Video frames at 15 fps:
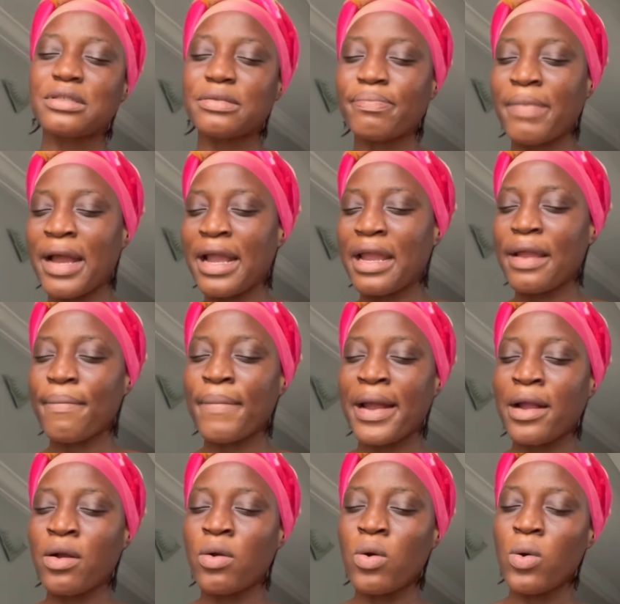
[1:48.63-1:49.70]

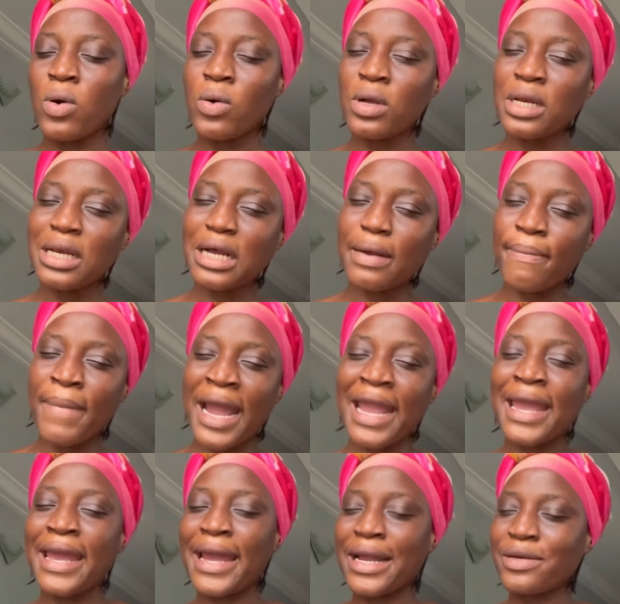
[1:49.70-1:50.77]
my
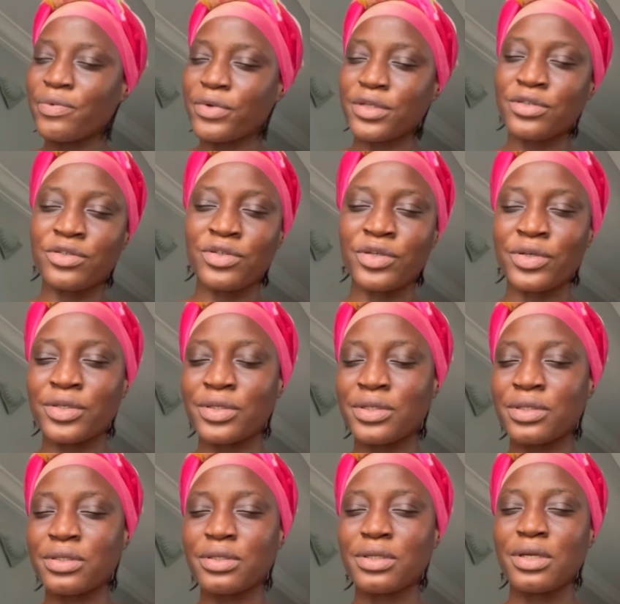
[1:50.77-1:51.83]
head was
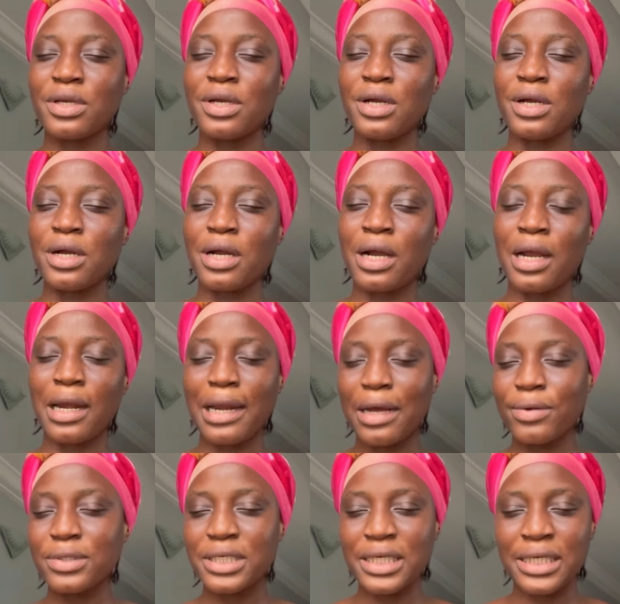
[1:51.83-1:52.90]
just
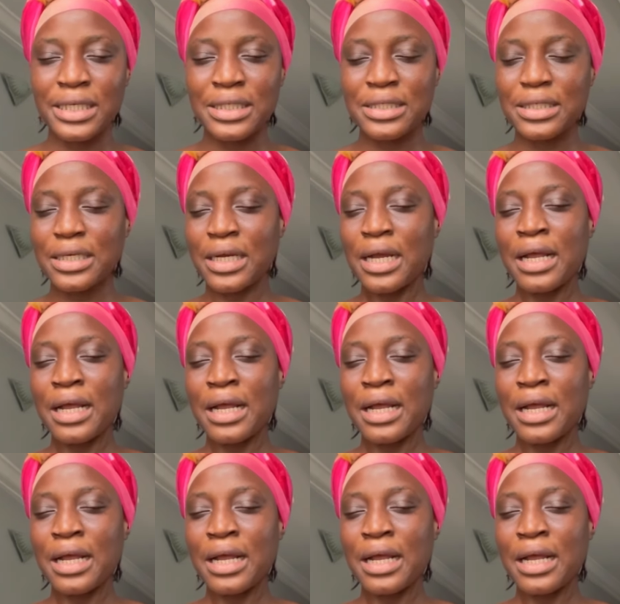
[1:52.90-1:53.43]
clouded.